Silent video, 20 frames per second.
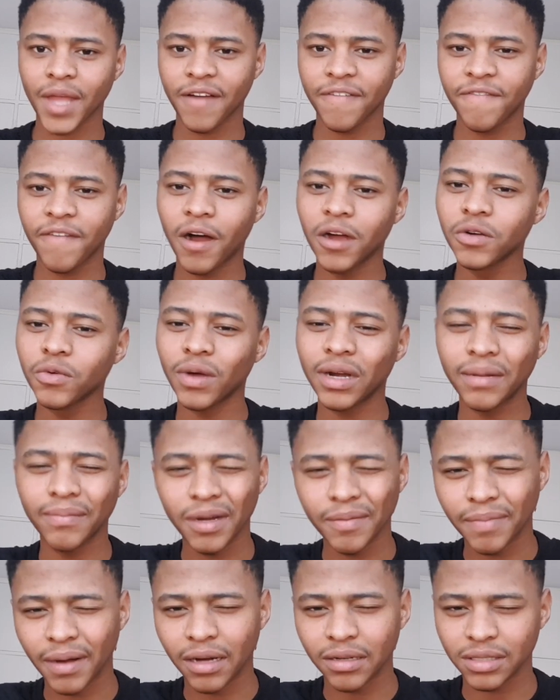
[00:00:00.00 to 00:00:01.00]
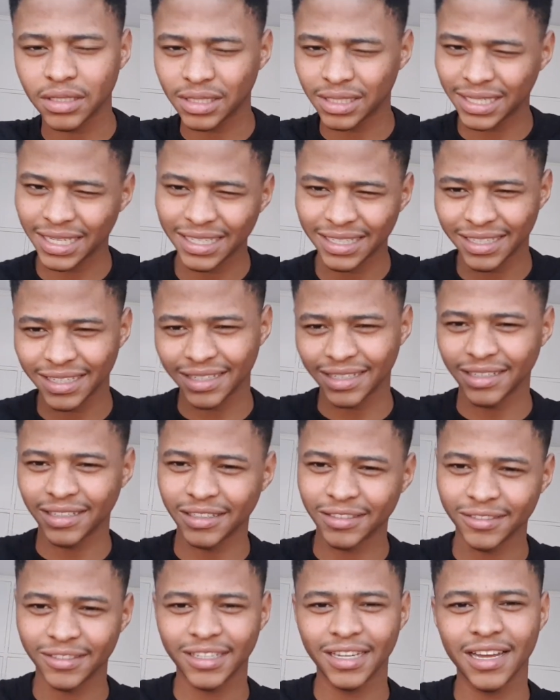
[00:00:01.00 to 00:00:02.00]
found what I'm about, technically, you
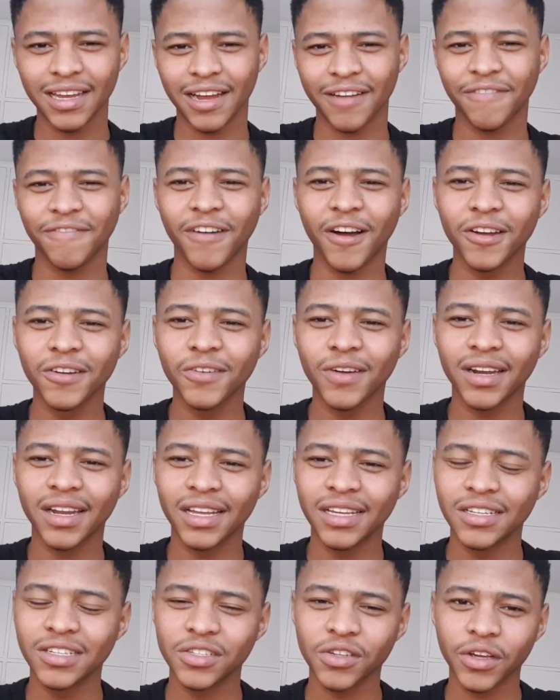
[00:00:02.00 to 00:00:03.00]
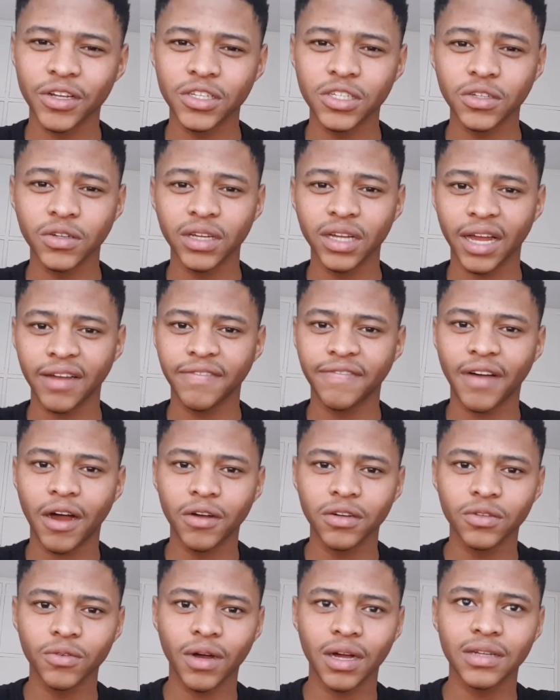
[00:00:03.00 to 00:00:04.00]
know. I found what I enjoy doing. I
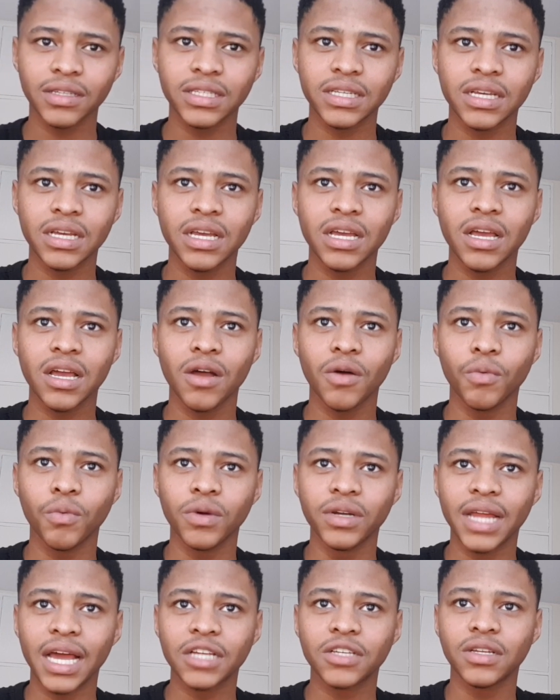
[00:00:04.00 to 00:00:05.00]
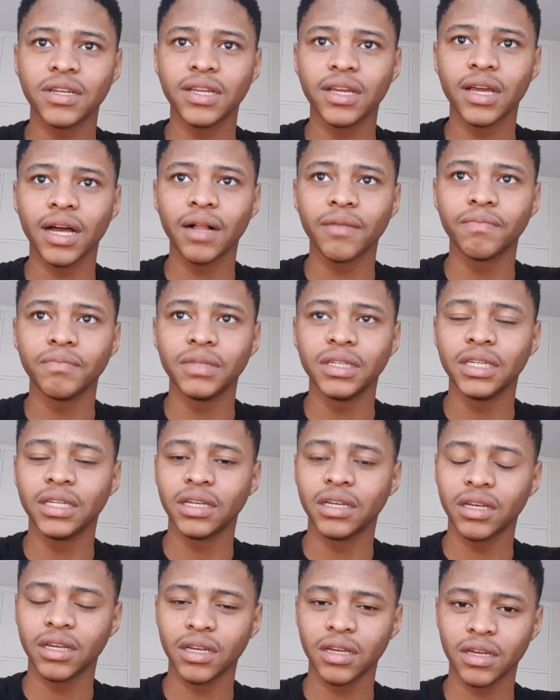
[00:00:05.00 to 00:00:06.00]
found what would actually help me
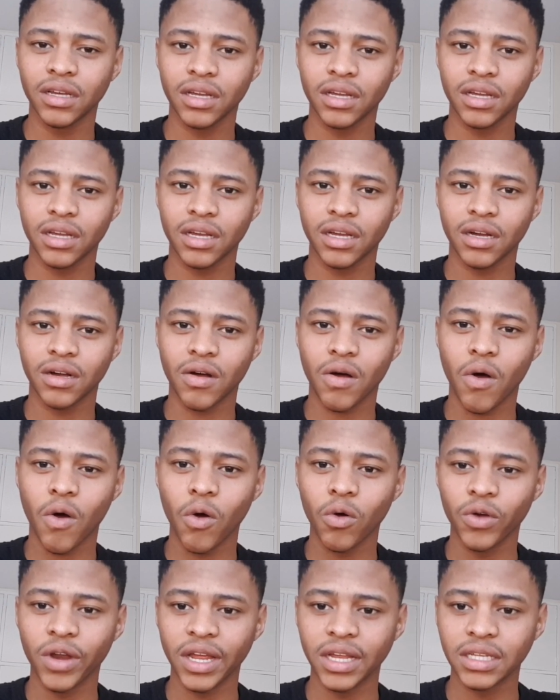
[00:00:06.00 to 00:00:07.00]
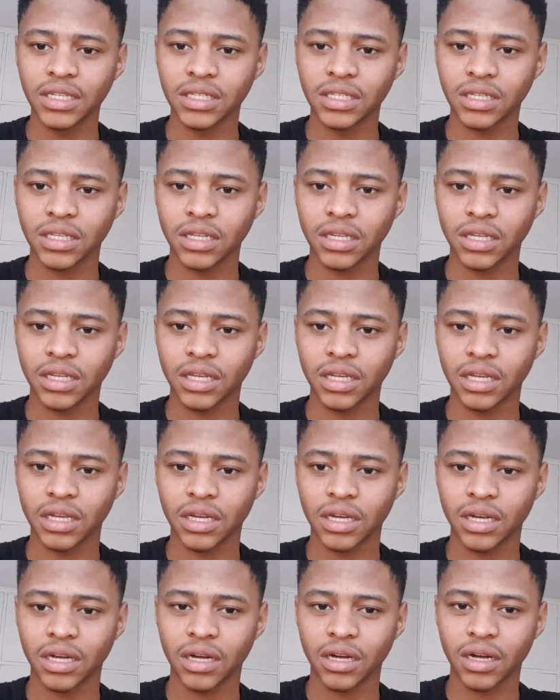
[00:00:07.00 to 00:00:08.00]
always
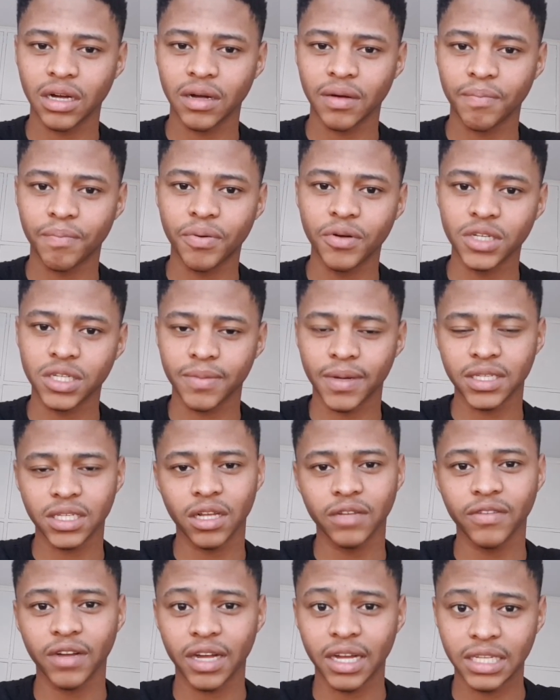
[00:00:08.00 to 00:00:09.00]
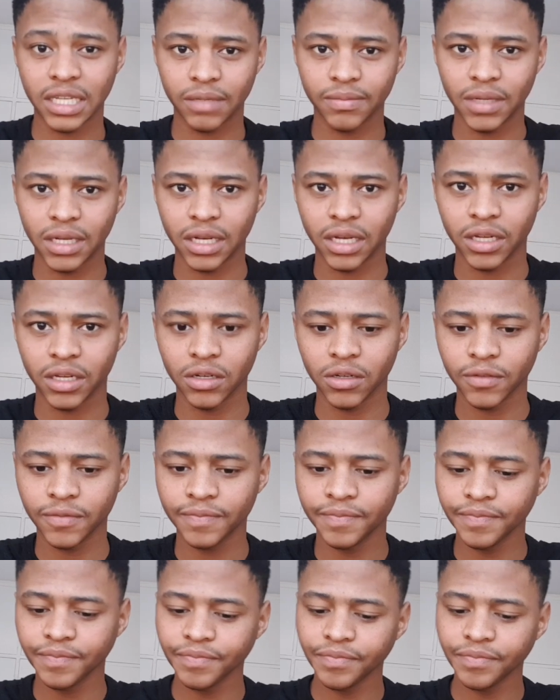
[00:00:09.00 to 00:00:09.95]
push myself academically, you know.